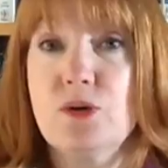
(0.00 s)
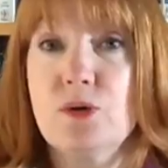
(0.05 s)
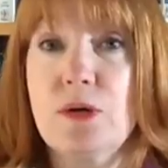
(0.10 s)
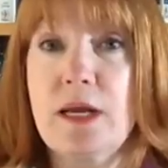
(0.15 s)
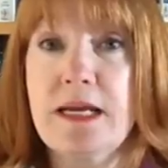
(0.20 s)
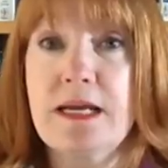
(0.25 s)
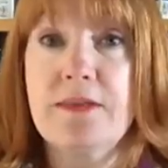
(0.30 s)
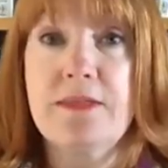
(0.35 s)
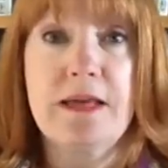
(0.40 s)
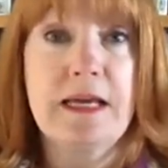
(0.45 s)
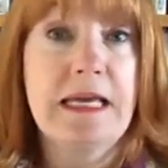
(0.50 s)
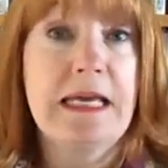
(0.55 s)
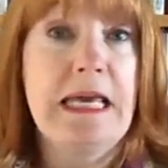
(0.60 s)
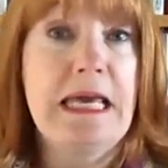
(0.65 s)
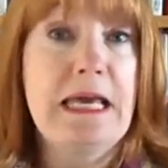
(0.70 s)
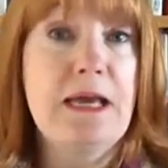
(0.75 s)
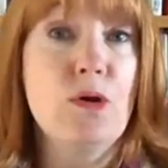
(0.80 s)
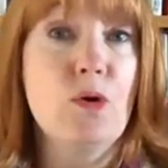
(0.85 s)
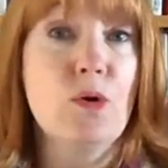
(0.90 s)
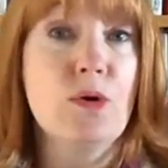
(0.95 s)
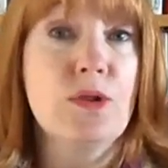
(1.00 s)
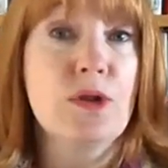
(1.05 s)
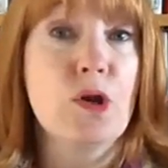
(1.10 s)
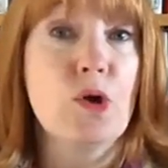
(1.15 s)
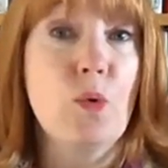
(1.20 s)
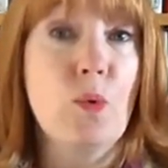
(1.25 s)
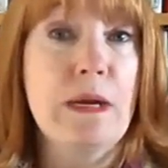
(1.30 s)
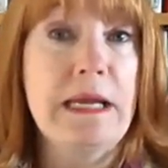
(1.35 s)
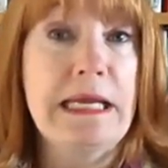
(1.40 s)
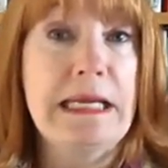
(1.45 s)
you're like the king or the
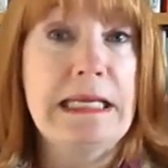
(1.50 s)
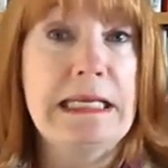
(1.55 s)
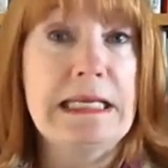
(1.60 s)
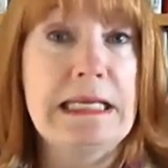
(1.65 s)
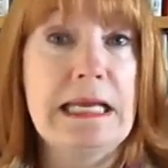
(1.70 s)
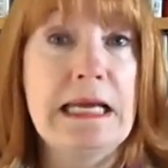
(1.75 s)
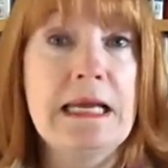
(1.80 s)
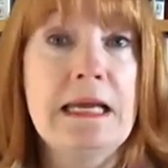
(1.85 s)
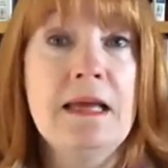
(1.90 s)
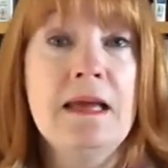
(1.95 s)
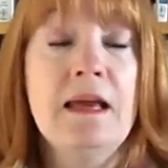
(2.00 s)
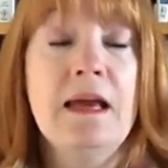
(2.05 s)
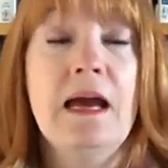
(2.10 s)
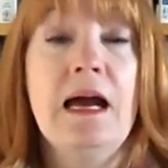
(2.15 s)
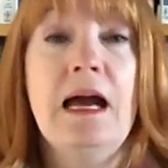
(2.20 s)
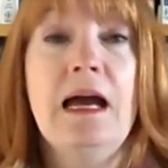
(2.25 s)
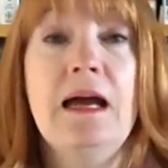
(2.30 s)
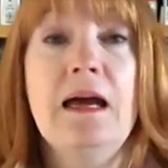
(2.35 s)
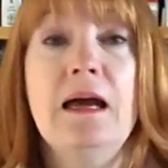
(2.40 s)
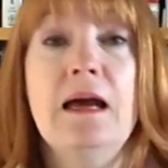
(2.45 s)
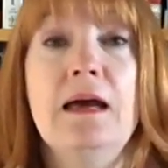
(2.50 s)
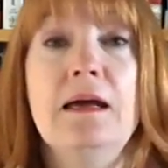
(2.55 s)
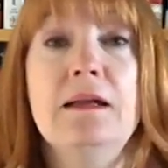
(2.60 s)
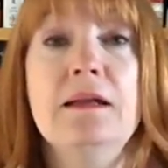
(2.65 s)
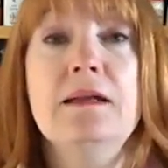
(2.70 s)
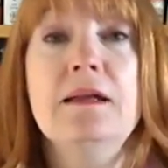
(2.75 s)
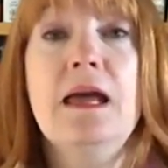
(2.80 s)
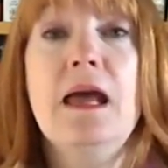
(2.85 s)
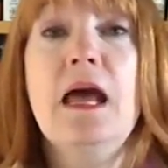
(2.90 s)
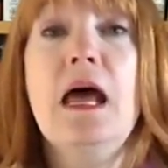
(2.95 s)
queen,
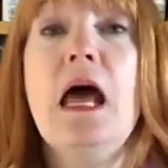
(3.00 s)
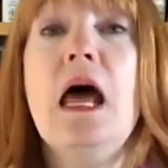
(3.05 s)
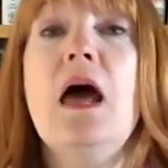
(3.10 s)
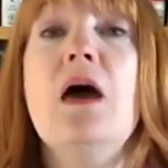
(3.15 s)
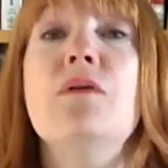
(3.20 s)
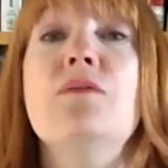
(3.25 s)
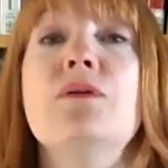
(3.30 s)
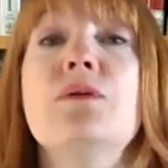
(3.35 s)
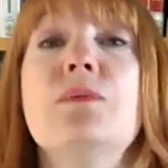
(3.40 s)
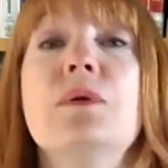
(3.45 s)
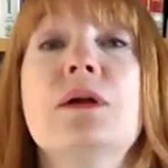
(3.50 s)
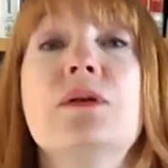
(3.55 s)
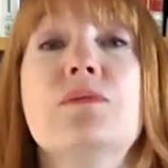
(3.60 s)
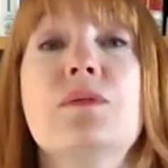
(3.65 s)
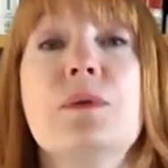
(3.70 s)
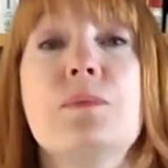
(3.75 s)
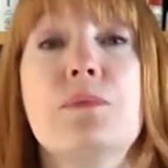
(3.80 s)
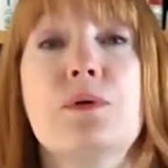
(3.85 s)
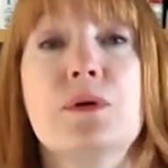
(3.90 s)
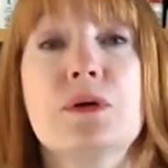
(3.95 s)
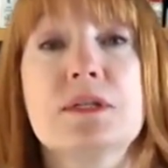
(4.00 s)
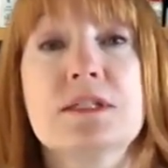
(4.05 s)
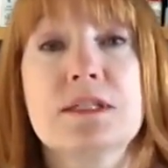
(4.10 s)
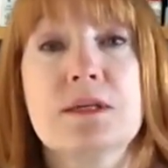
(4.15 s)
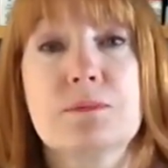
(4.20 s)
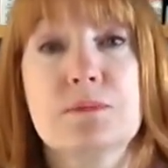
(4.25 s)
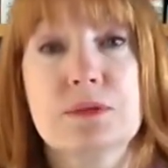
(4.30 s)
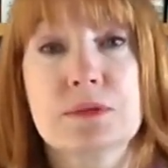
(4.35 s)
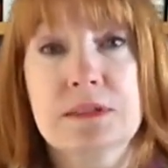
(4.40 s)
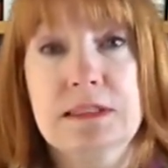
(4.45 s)
and everyone reports
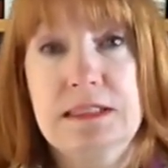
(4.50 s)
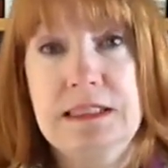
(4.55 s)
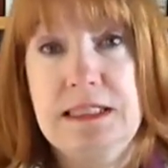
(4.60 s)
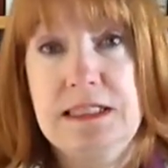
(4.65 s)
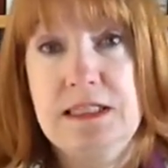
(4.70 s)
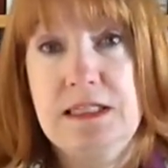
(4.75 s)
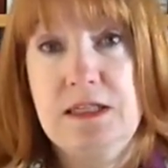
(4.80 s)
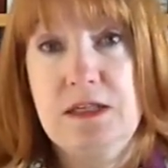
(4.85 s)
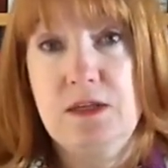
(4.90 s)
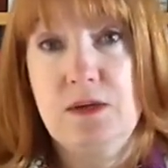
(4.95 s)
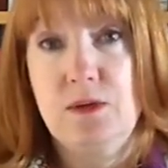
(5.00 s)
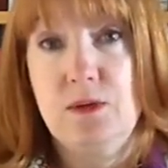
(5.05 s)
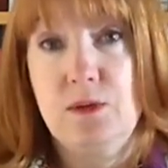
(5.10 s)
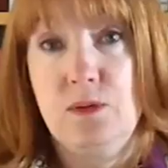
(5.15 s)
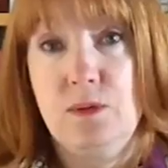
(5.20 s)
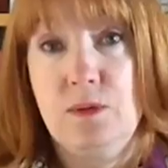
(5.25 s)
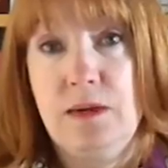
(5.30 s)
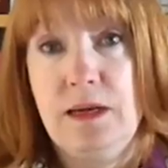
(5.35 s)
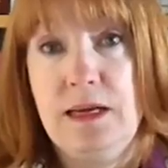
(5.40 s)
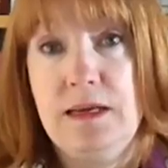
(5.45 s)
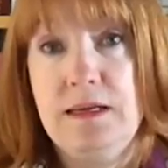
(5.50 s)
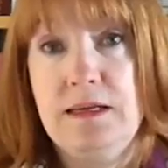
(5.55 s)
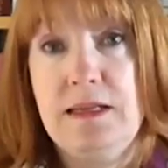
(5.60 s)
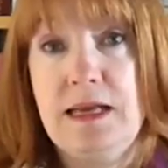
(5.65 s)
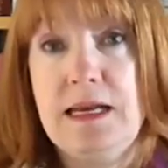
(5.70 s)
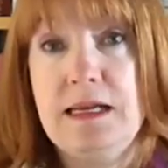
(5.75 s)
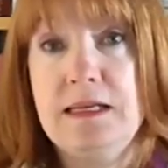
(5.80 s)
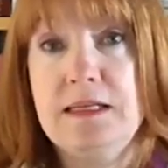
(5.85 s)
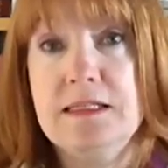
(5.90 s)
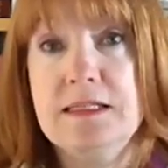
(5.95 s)
completely to you. And in
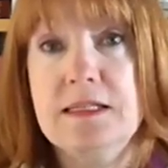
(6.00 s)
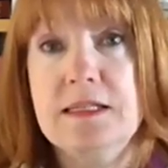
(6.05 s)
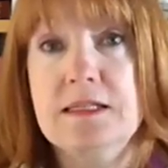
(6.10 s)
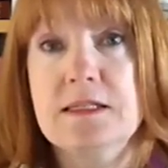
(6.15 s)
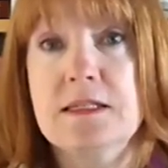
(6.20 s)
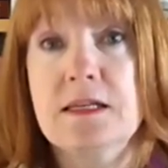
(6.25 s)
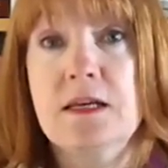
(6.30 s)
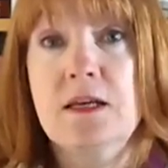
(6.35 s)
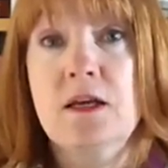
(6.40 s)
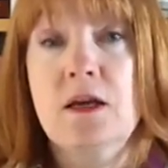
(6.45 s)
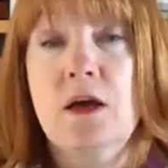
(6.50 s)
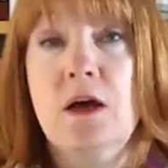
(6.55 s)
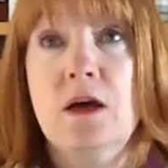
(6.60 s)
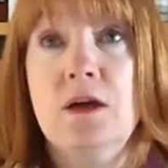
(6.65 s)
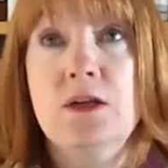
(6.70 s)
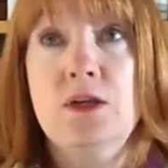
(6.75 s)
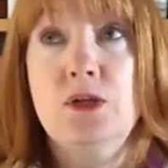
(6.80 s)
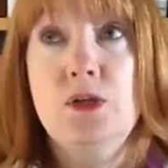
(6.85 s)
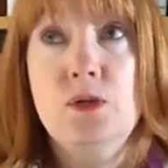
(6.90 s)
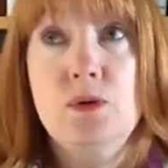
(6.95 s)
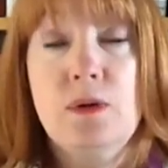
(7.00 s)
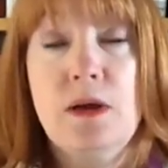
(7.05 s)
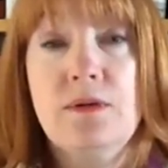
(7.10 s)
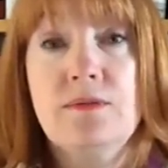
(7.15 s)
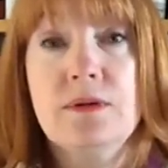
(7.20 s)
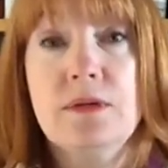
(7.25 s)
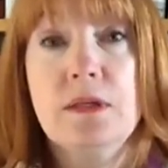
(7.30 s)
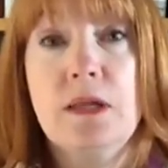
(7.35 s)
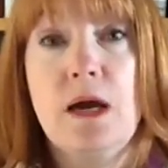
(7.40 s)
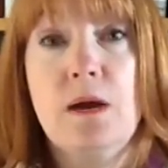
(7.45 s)
that instance, you
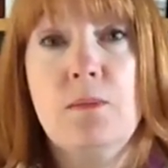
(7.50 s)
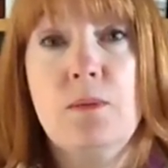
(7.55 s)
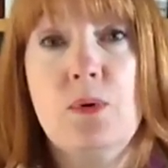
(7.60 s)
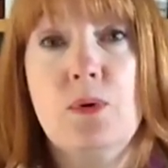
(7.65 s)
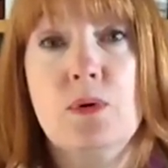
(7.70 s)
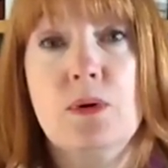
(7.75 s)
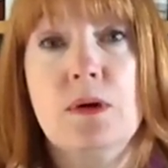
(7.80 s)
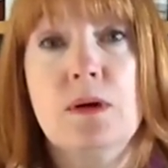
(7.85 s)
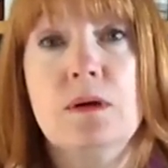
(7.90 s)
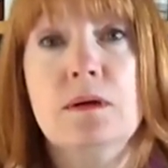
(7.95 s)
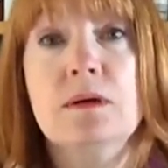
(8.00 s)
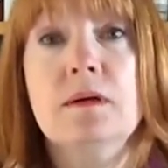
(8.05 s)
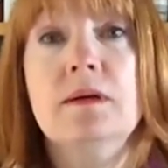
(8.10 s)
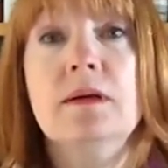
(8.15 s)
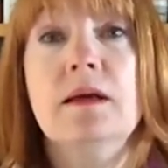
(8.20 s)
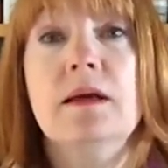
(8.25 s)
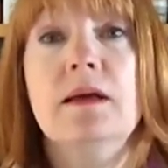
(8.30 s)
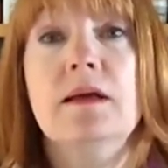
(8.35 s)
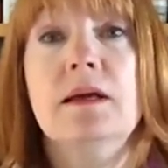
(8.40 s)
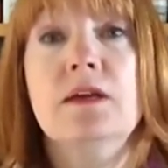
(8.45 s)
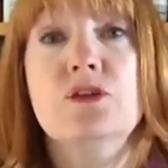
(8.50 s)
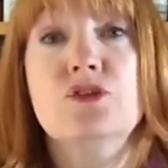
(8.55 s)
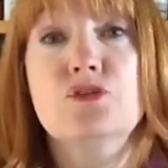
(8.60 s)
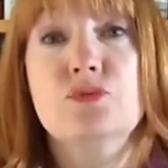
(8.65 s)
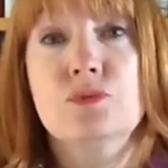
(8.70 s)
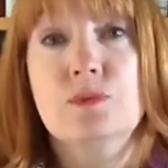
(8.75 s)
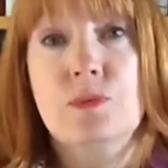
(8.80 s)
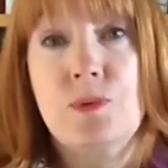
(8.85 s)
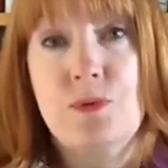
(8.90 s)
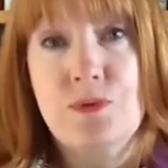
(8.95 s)
have a lot more
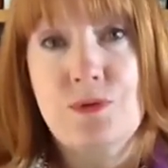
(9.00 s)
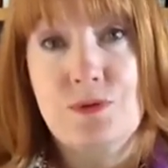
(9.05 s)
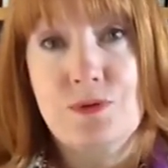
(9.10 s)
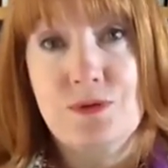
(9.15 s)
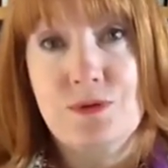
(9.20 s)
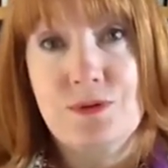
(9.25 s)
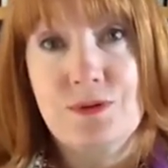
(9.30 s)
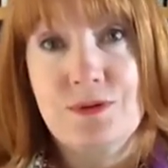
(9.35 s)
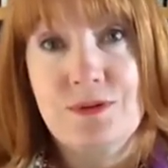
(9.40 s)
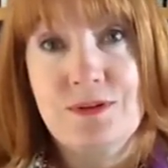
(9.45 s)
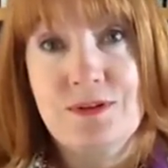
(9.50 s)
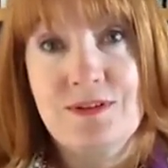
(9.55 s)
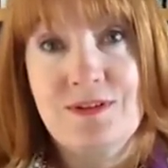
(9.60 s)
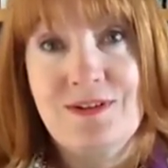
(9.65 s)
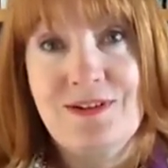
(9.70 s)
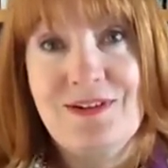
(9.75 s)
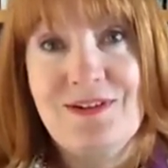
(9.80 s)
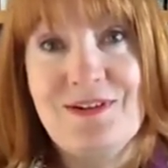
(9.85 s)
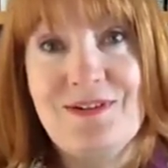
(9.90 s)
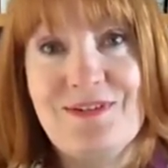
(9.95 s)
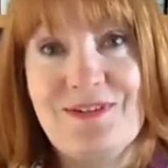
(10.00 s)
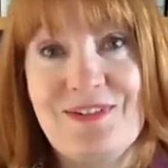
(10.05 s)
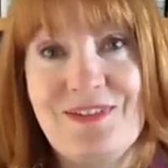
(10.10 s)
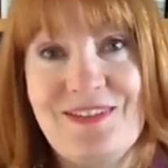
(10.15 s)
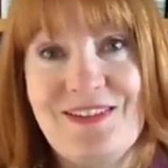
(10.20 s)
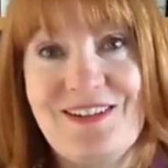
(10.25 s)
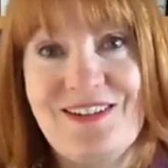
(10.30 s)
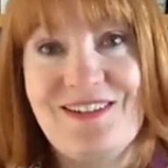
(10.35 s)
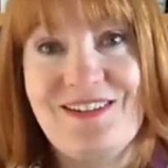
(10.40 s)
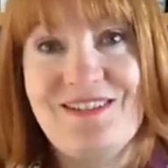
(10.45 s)
control over
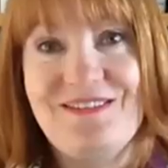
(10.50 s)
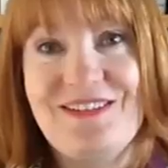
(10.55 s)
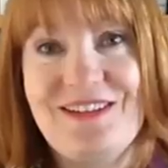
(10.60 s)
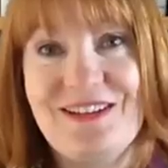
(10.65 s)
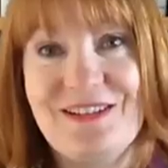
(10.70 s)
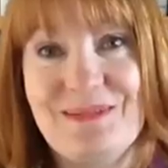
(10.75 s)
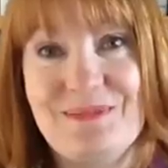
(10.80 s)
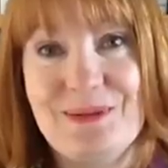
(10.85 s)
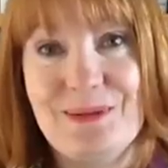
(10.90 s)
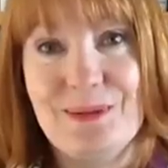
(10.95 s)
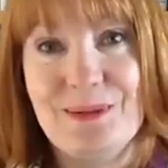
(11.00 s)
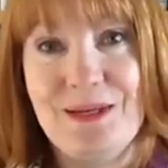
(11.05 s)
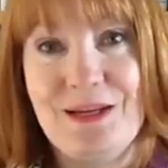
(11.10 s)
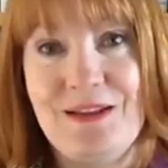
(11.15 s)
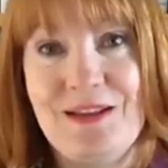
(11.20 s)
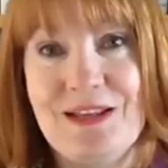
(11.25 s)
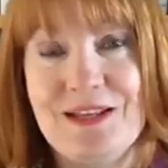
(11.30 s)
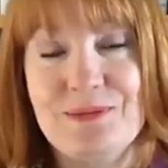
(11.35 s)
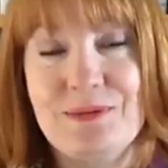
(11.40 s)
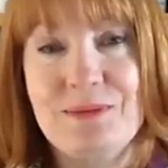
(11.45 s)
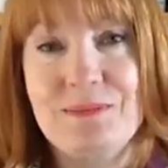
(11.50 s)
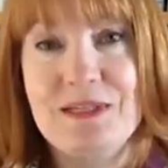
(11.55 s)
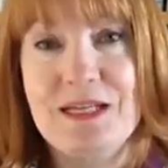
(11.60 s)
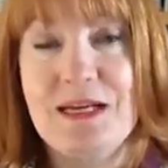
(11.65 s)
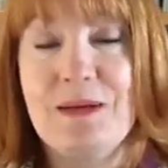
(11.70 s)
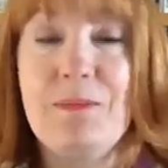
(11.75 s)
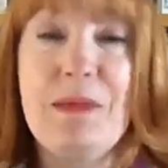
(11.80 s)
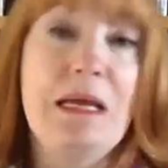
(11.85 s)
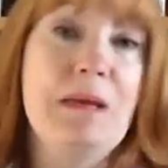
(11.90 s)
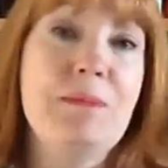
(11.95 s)
their availability. And that's why I'm
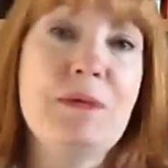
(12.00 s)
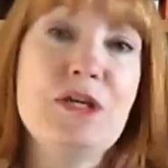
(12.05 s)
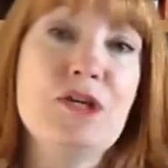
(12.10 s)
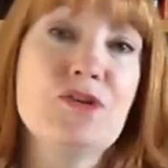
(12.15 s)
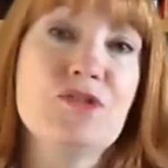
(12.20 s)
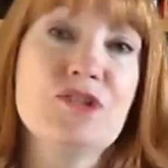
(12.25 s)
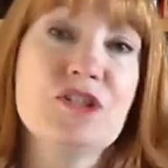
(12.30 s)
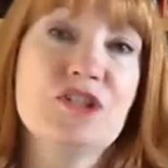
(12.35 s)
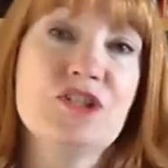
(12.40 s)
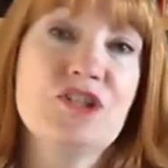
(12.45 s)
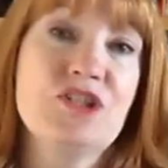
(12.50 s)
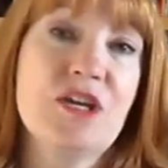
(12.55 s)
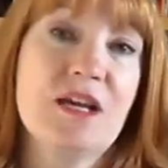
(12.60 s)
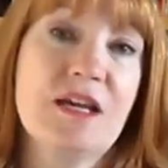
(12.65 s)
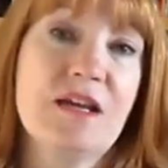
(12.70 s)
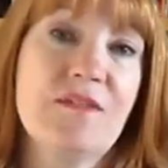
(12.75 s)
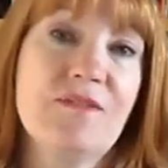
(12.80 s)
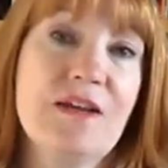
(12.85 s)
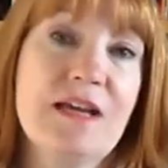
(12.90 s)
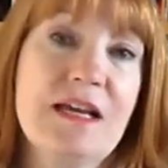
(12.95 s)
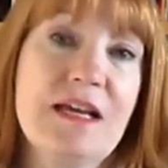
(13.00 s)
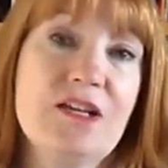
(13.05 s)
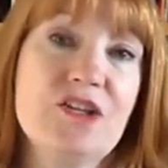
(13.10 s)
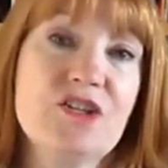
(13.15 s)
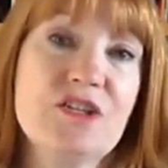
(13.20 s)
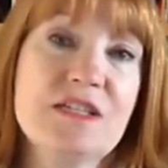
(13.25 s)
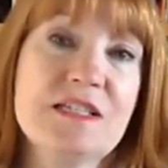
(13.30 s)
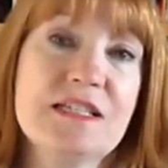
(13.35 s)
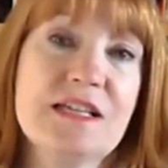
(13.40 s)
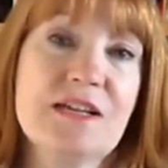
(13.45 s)
saying maybe you're just checking
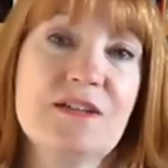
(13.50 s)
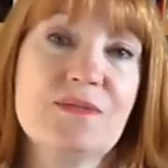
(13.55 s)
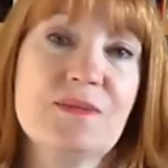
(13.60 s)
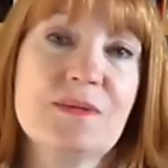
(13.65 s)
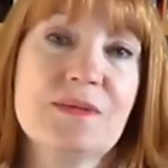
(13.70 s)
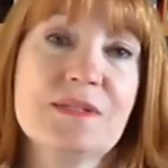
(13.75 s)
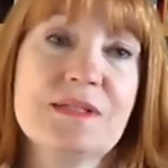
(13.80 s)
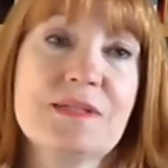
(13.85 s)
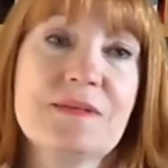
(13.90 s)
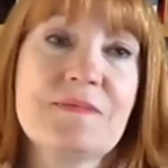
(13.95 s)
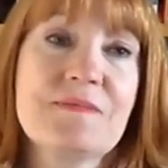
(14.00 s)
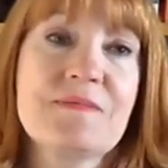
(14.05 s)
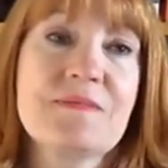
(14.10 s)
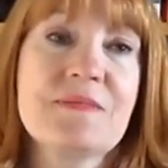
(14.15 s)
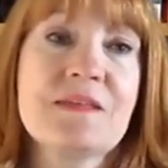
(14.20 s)
vacation schedules.